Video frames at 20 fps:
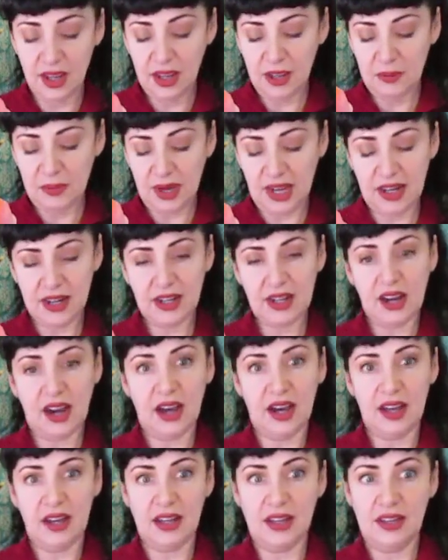Panna
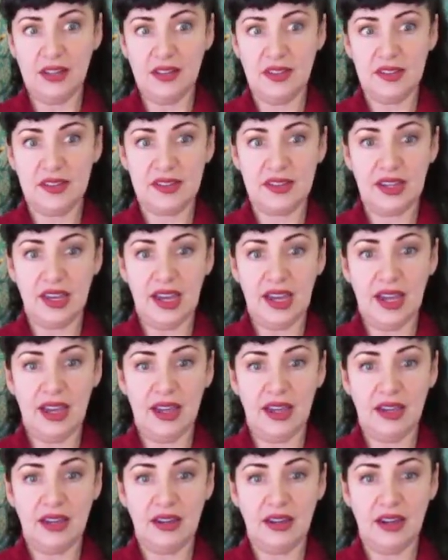cotta is
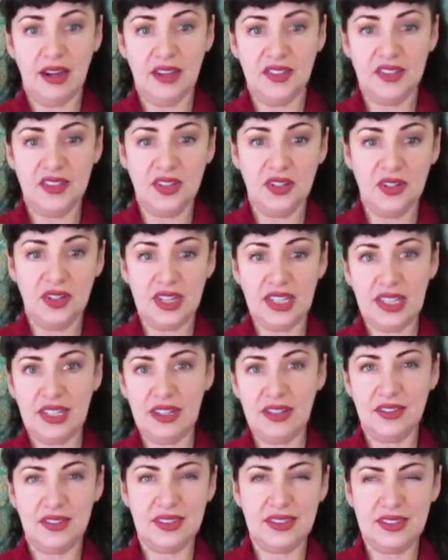a
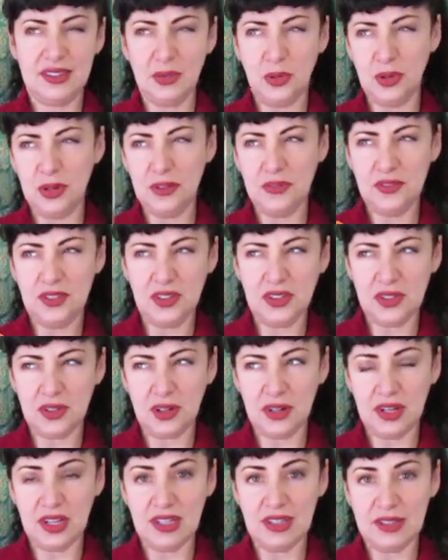custardy sort of
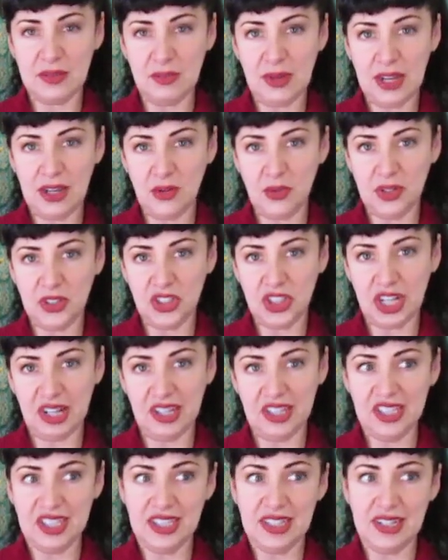dessert. It's made with
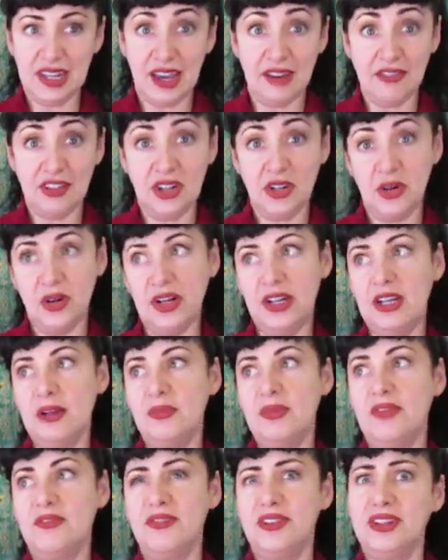gelatin, heavy
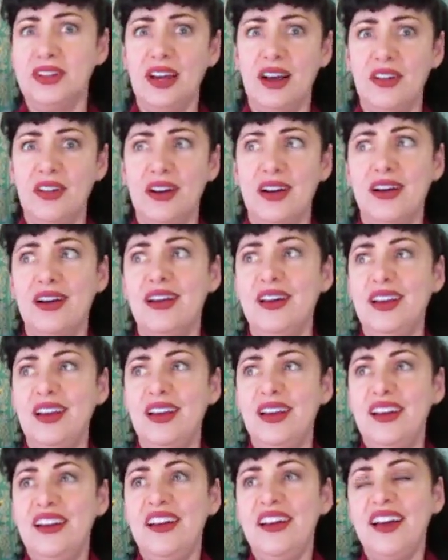cream, and vanilla,
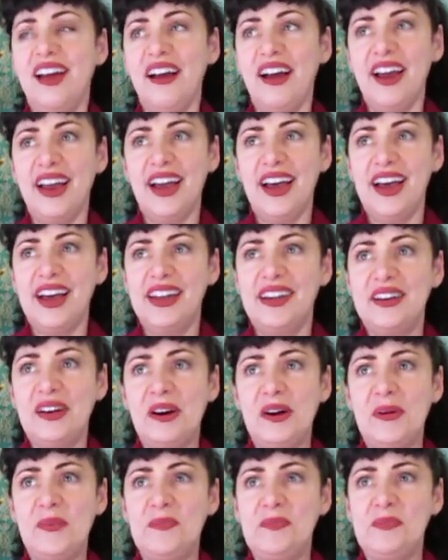
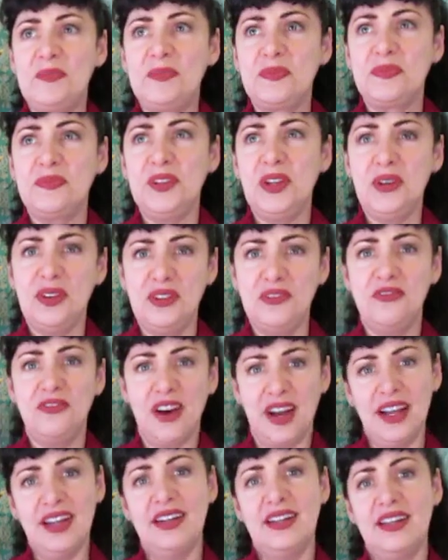and you can
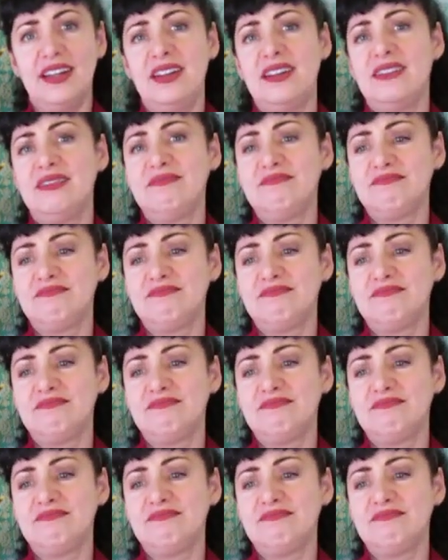find it